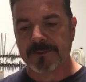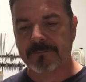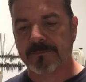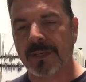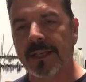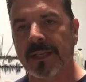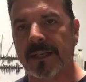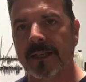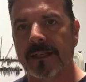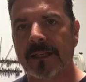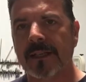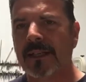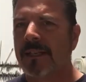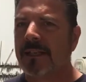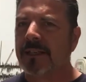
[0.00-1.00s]
to be,
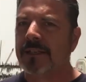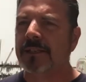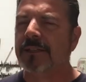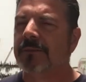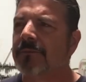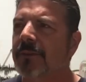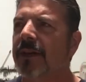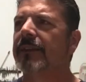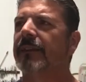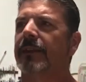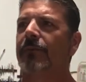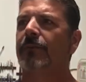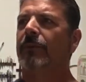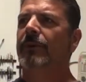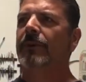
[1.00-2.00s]
you find
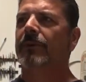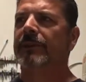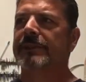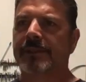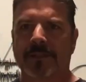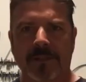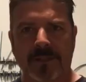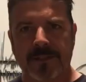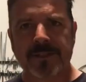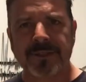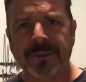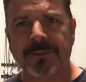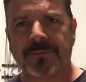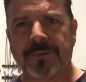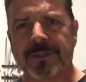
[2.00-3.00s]
that, whoa, it's a little
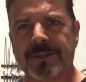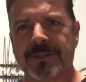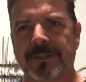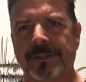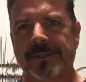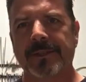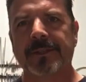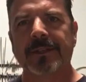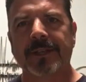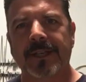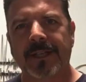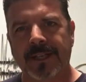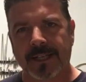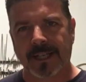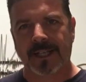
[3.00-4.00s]
too efficient. So you
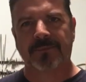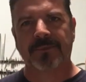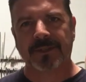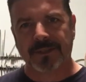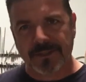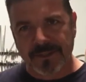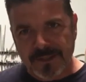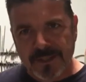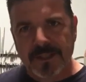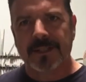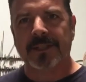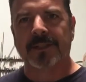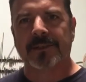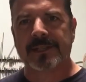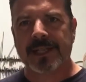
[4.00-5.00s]
kind of have to,
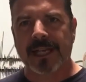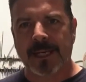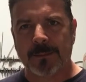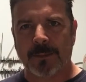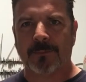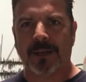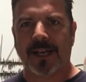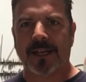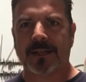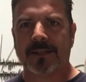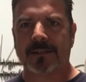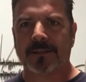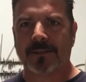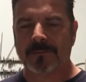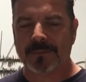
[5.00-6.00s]
you know, tame it back a
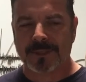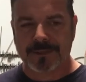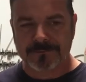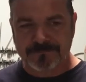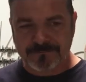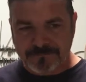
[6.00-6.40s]
little bit.